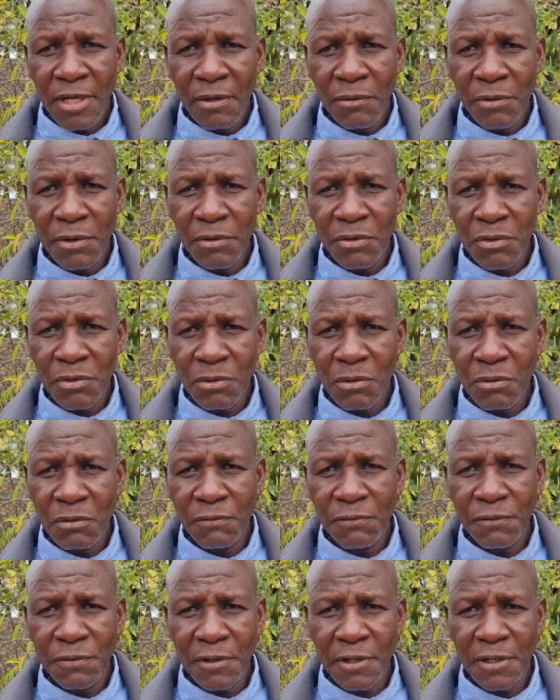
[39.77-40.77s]
When you talk
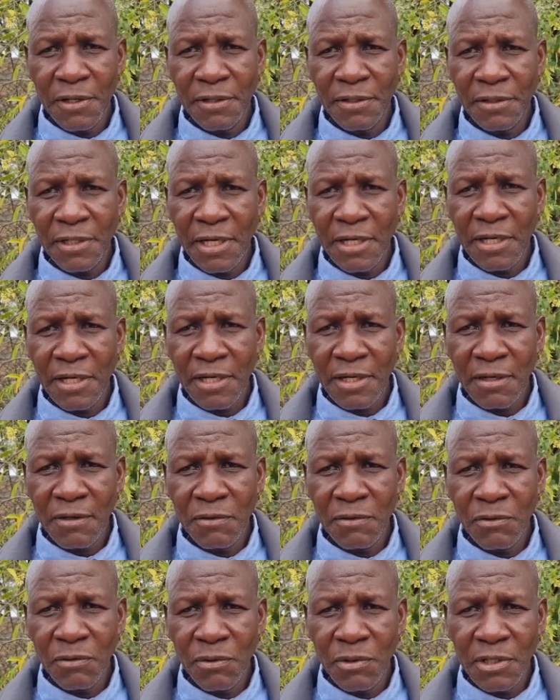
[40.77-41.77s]
of
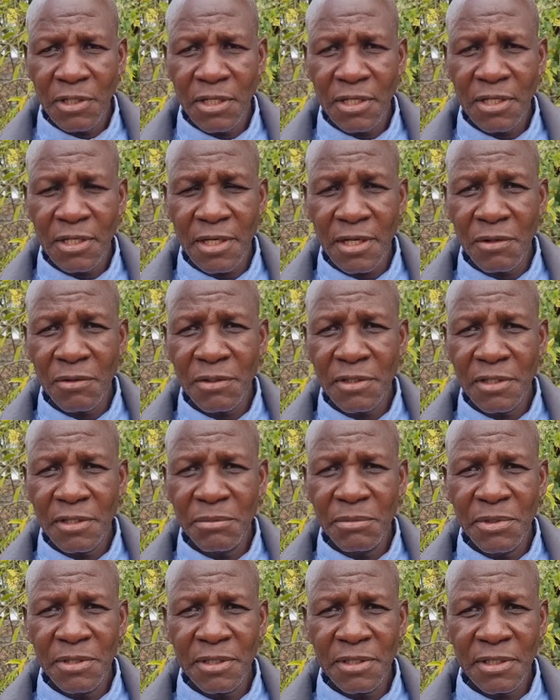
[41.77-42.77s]
underground water drought, it
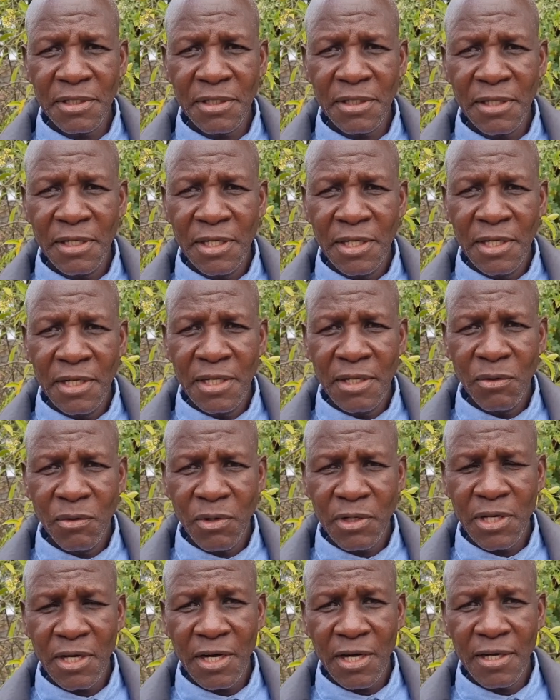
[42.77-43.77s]
means
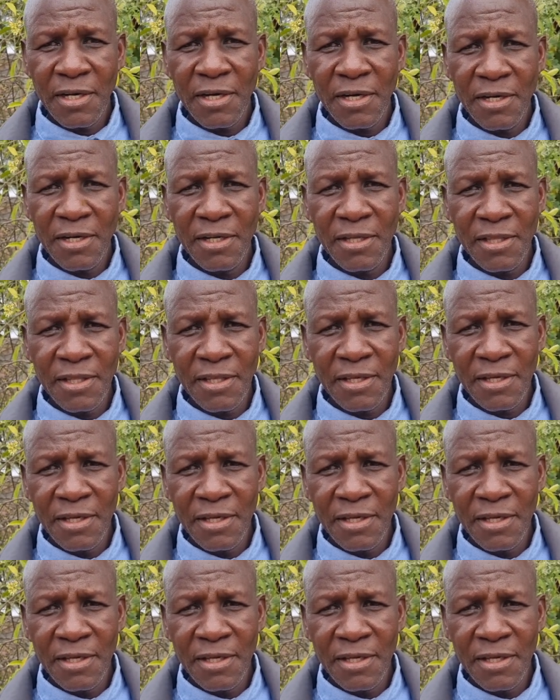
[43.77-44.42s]
water underneath